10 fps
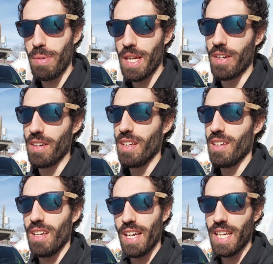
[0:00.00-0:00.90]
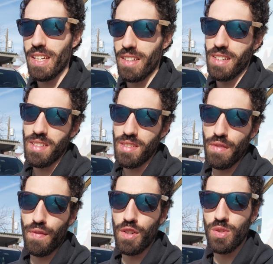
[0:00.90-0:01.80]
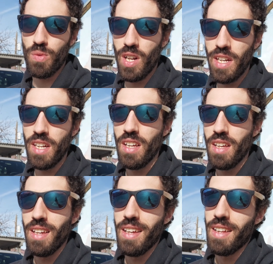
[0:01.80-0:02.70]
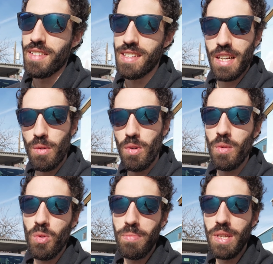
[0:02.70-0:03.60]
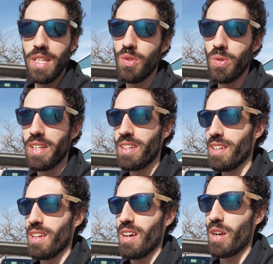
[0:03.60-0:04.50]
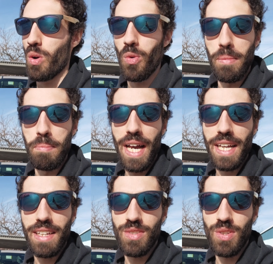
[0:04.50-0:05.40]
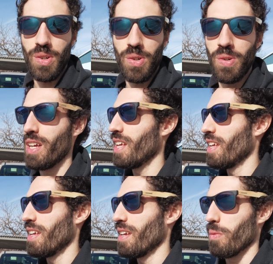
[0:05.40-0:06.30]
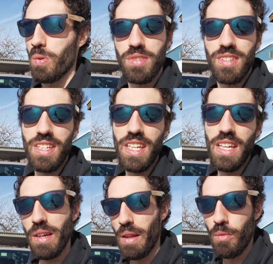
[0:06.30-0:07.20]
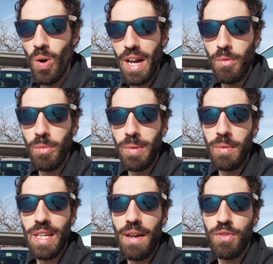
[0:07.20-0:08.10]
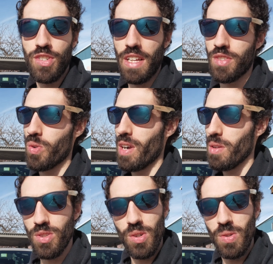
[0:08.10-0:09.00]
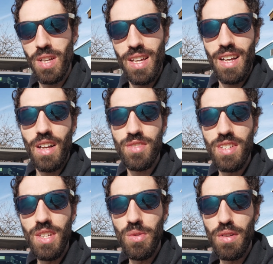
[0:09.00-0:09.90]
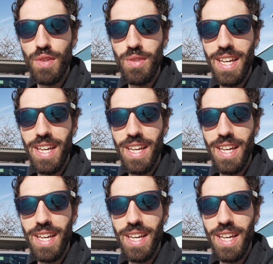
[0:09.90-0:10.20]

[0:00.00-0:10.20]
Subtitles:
better. Again, this is the first run. The second run we'll be doing on our way back. So we'll see, and I will be able to average that score out. So I'll see you in a few